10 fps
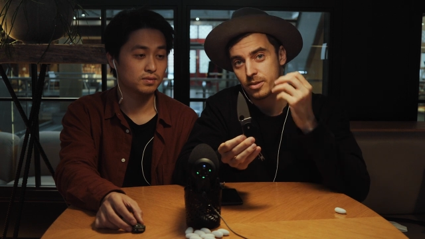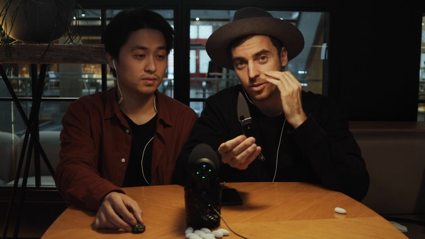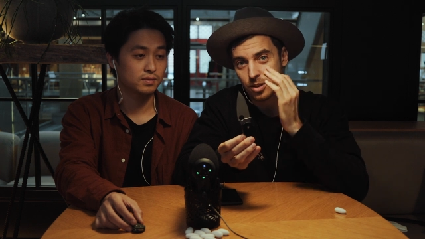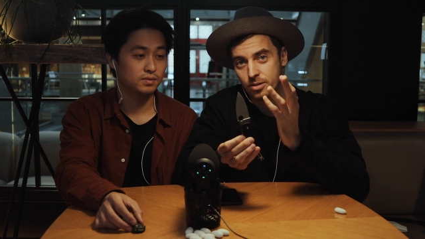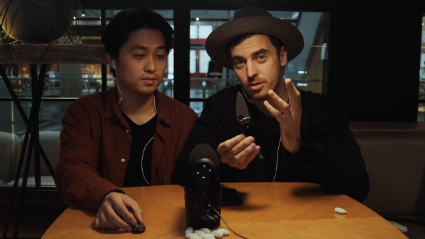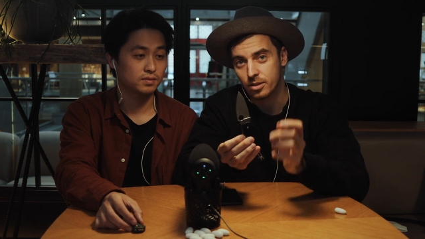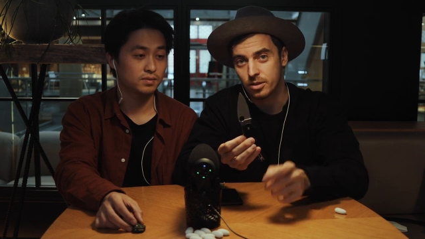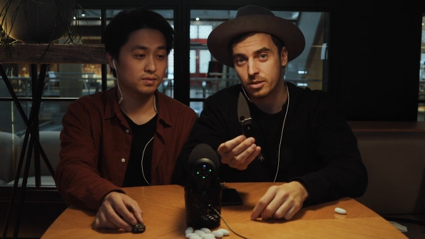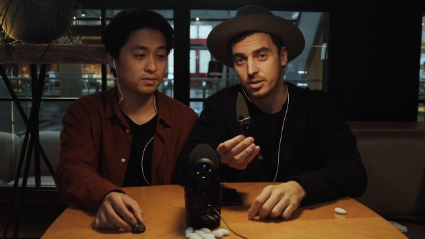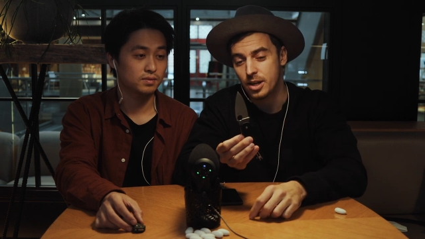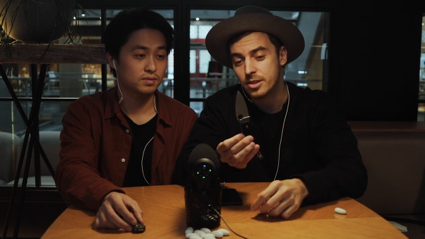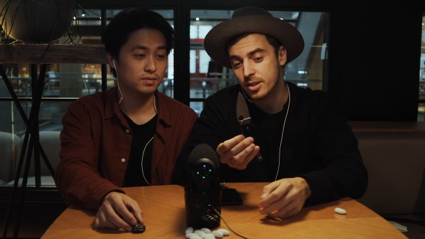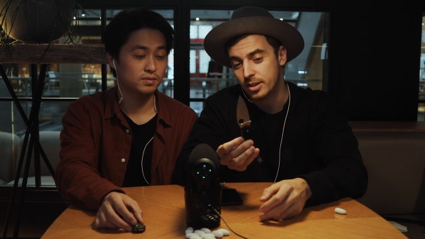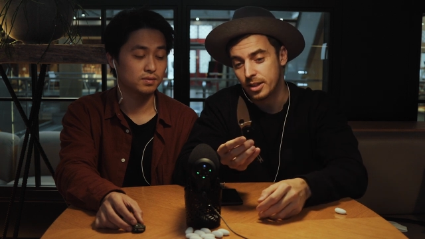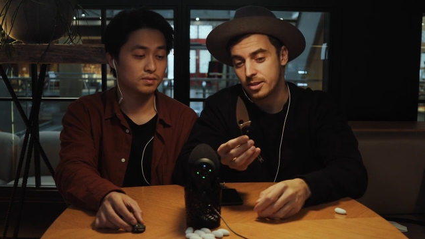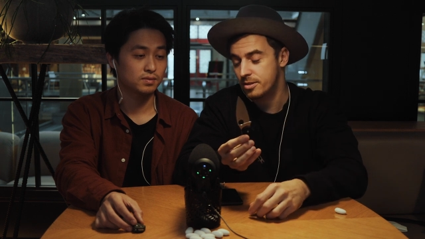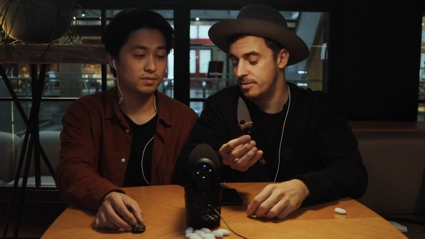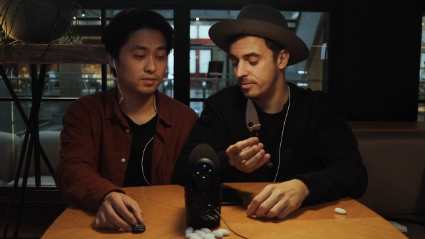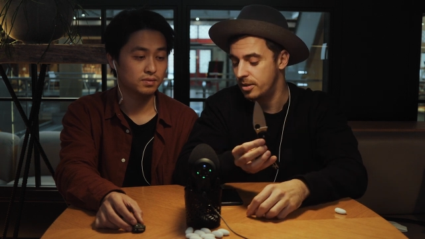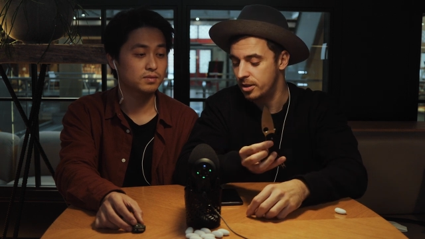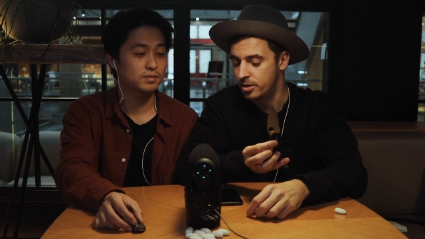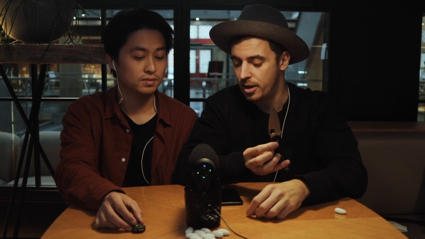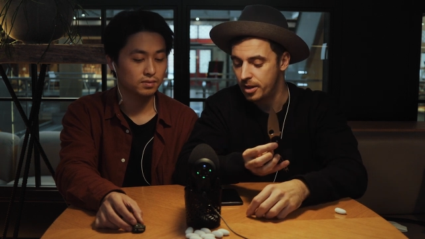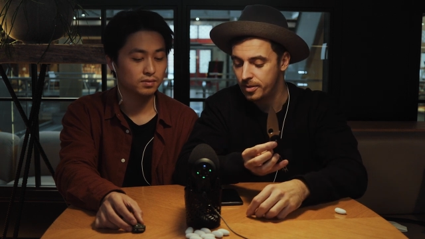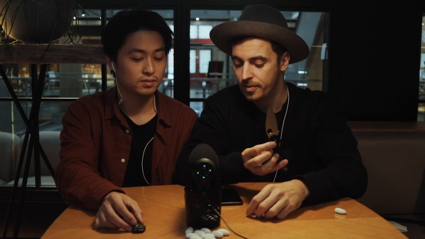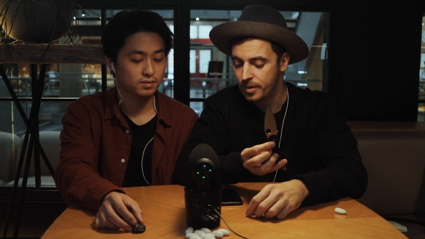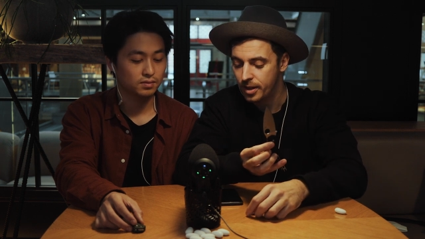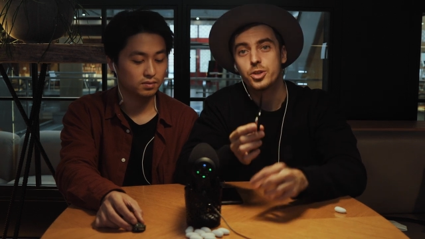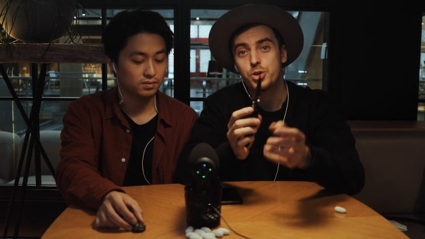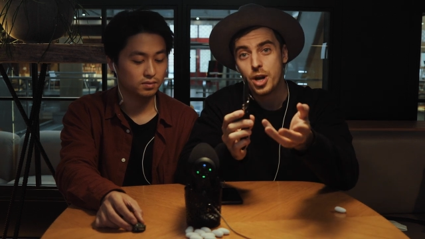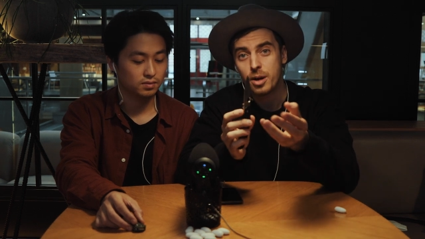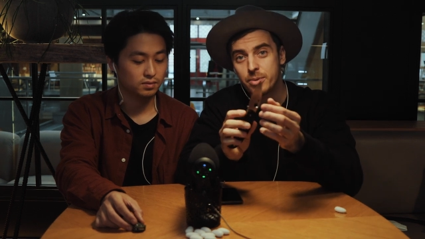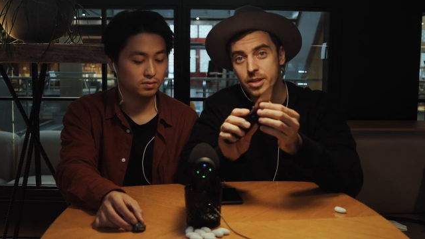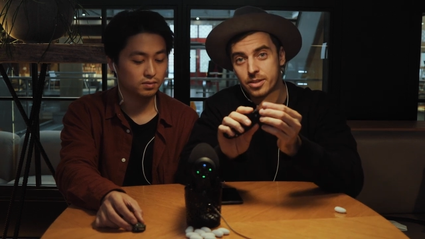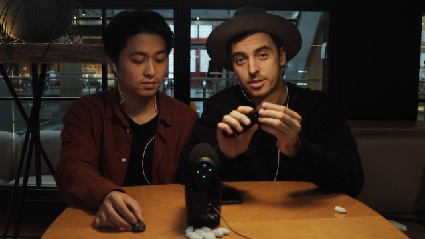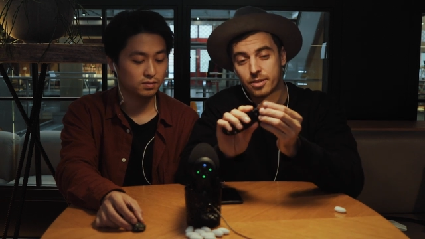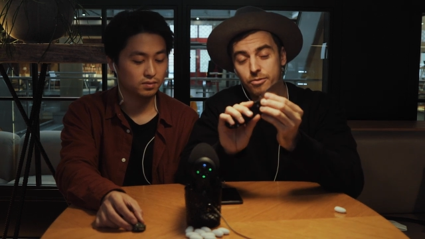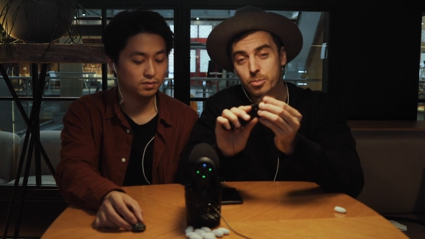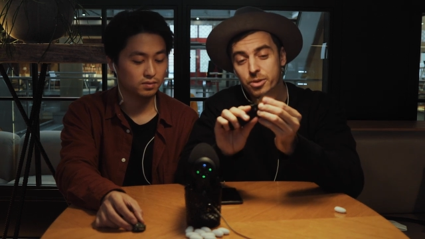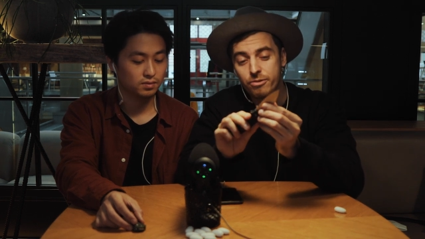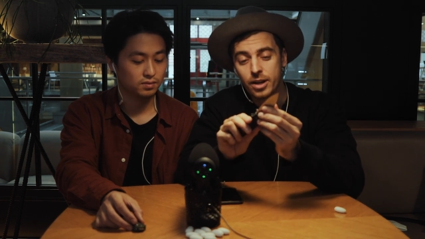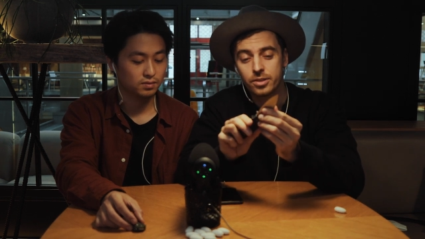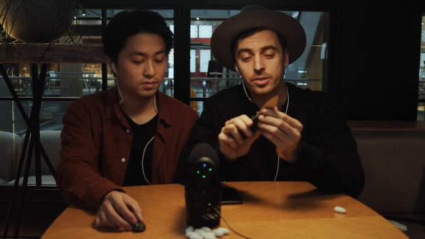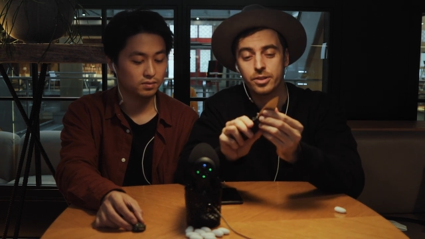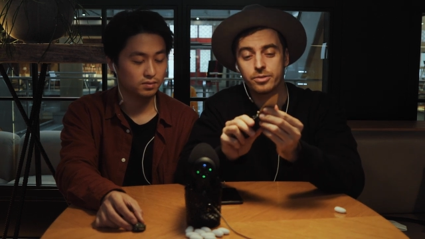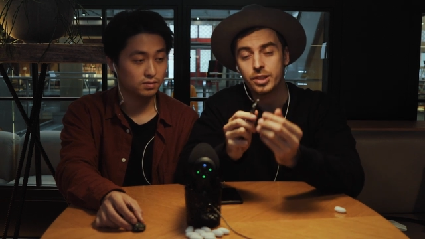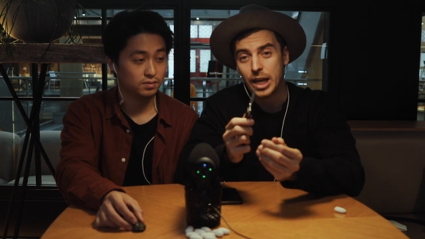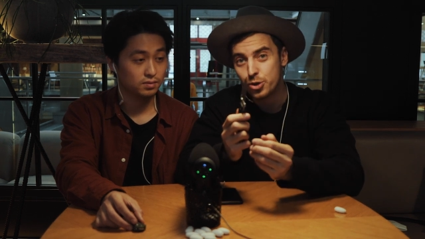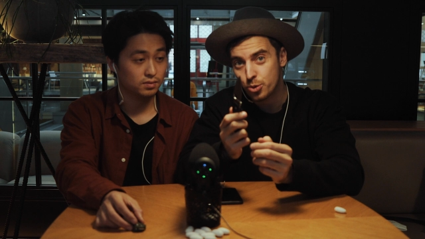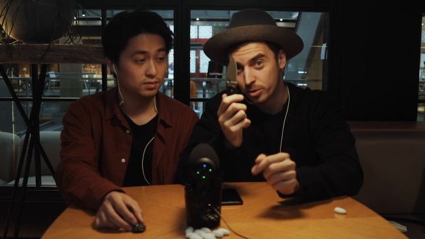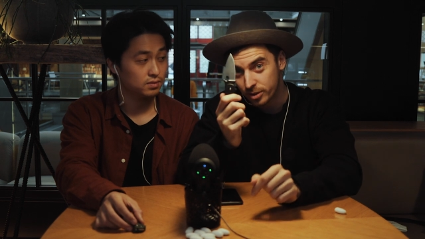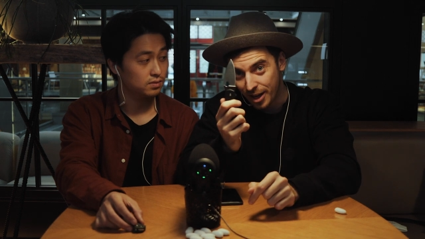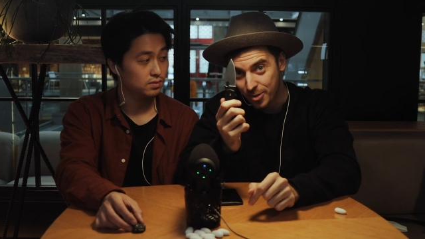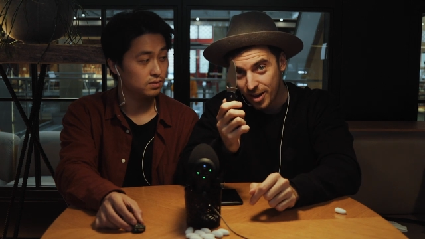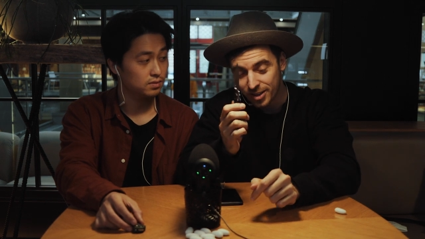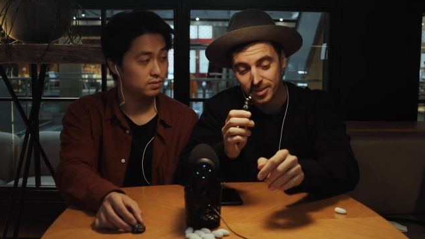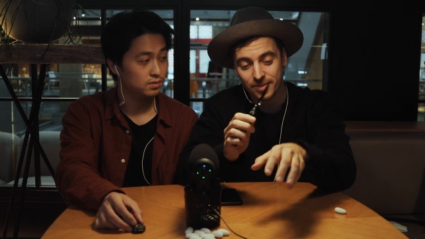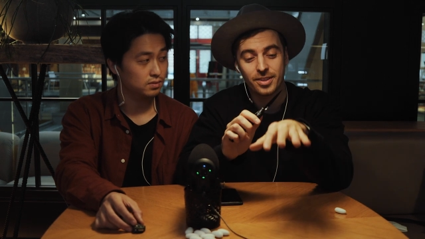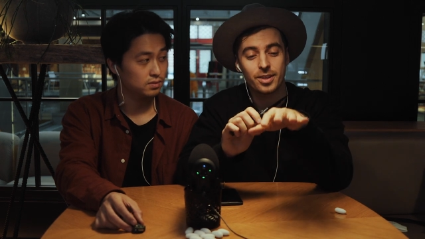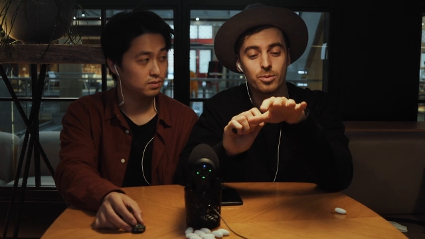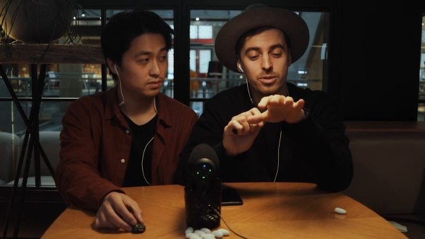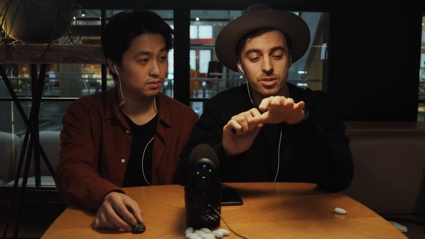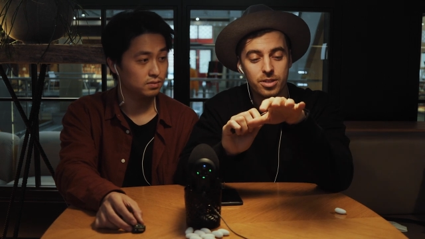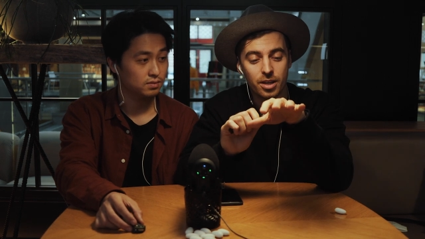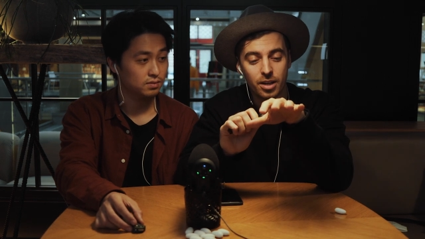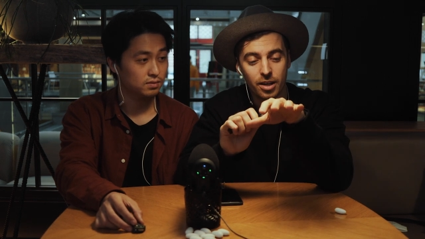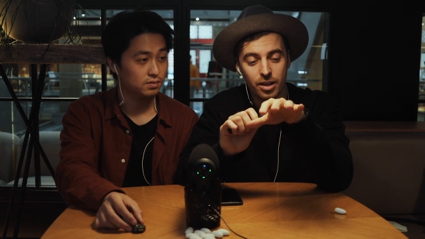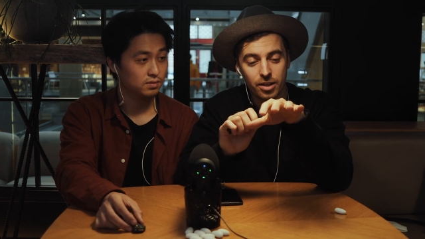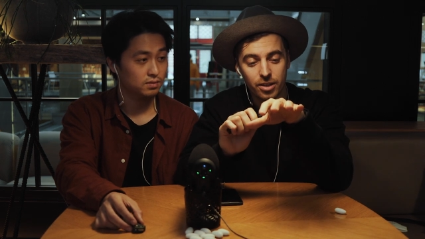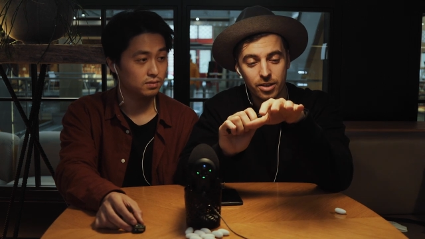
Speaker 1: Just uh, the aesthetics are great. The sharpness from the factory of Taichung, Taiwan, was uh,